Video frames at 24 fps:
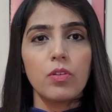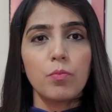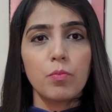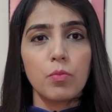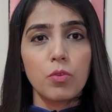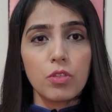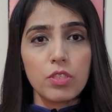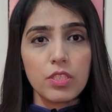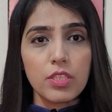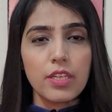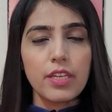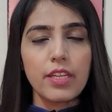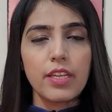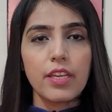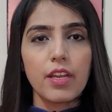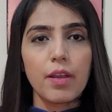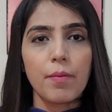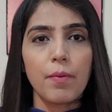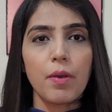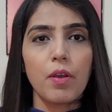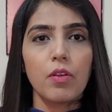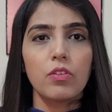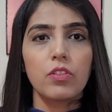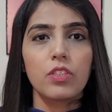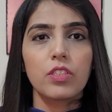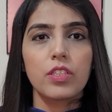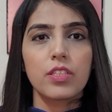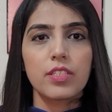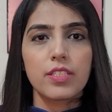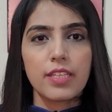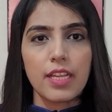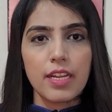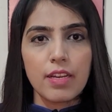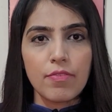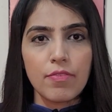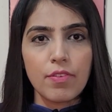mostly about the
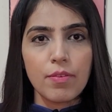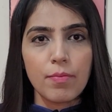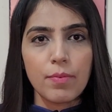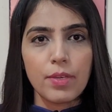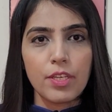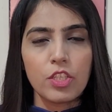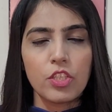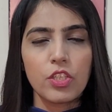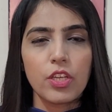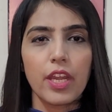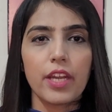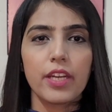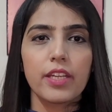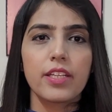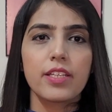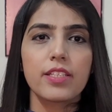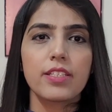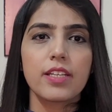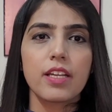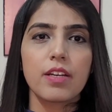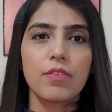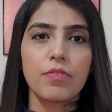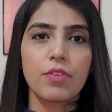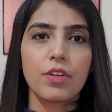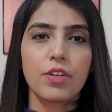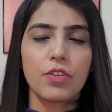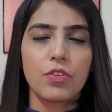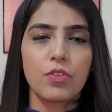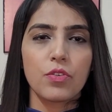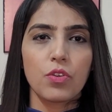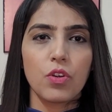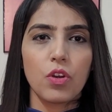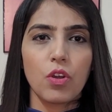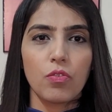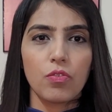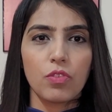self-image and the
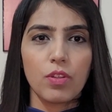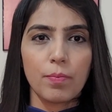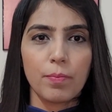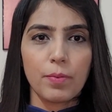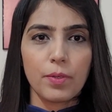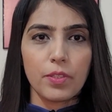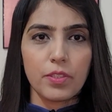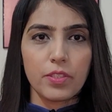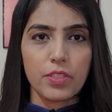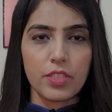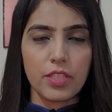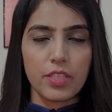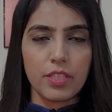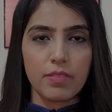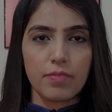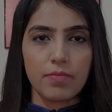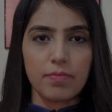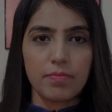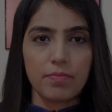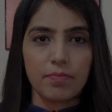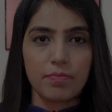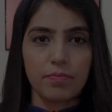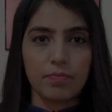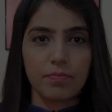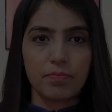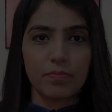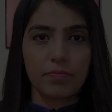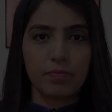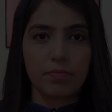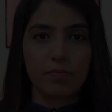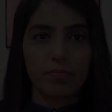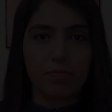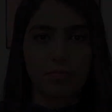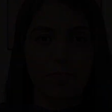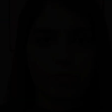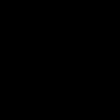self-control of the person.
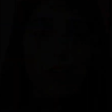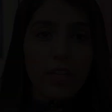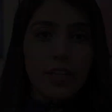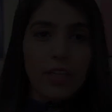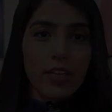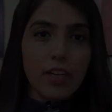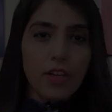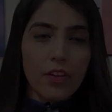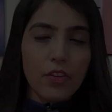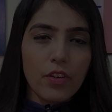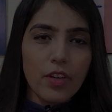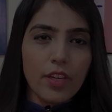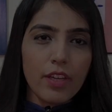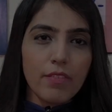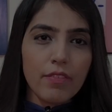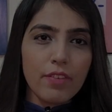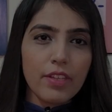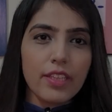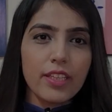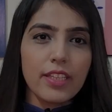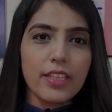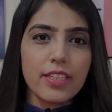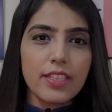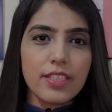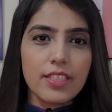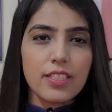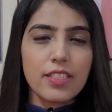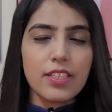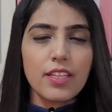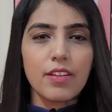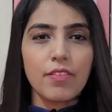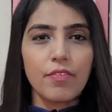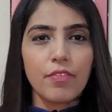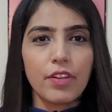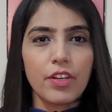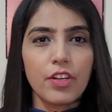Now, concluding with
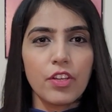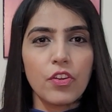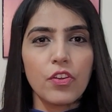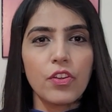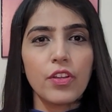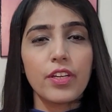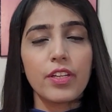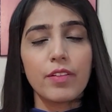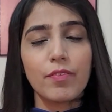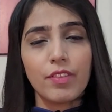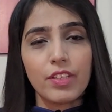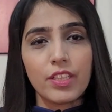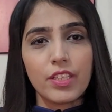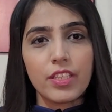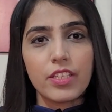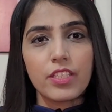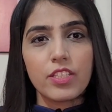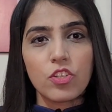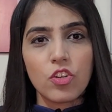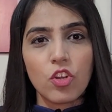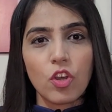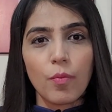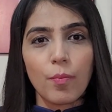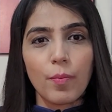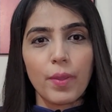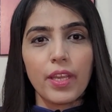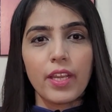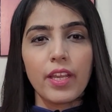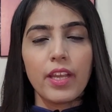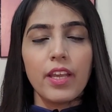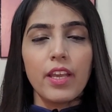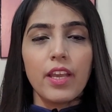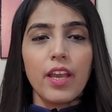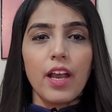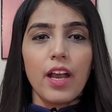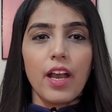this video and with this
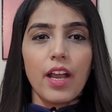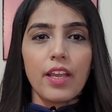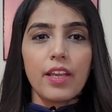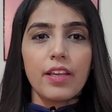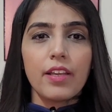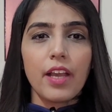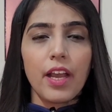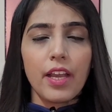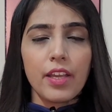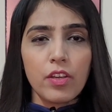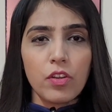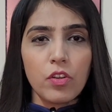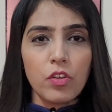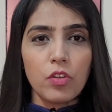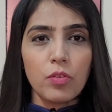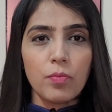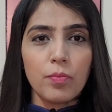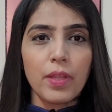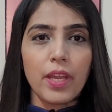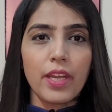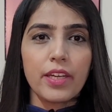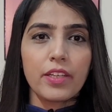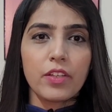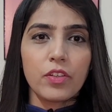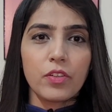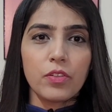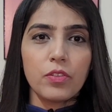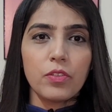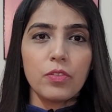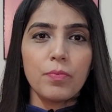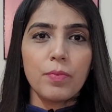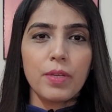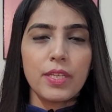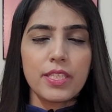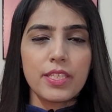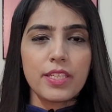topic, I hope that
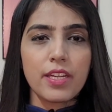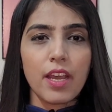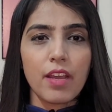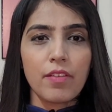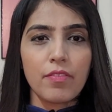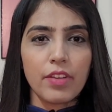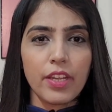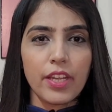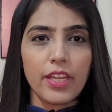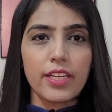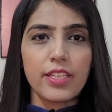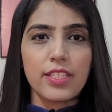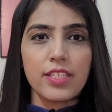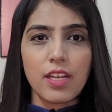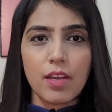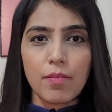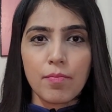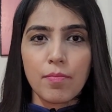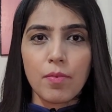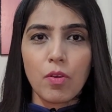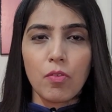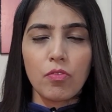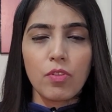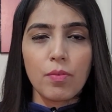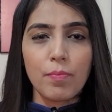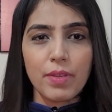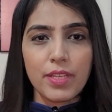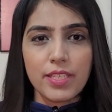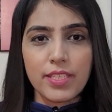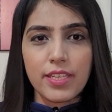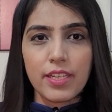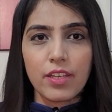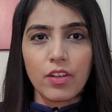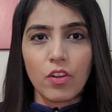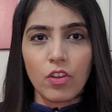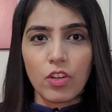you must have gained some of the
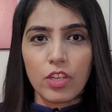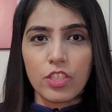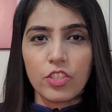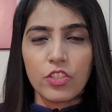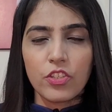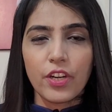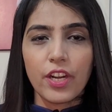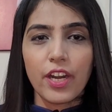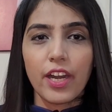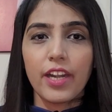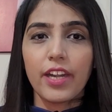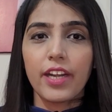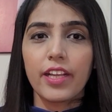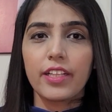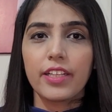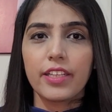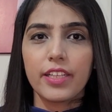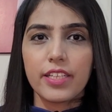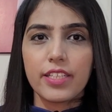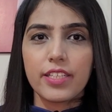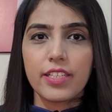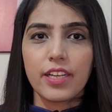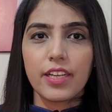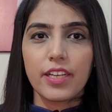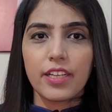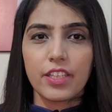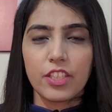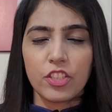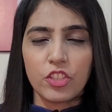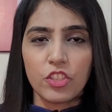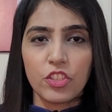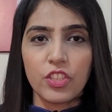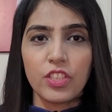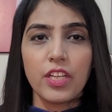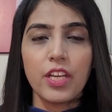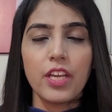basic knowledge regarding these
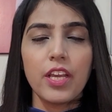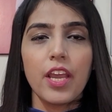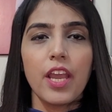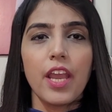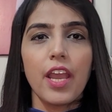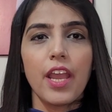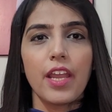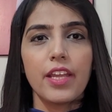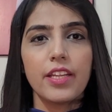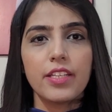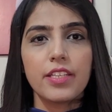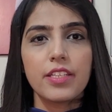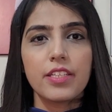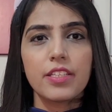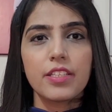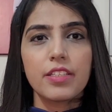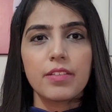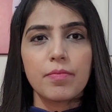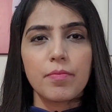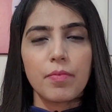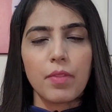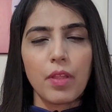conditions. And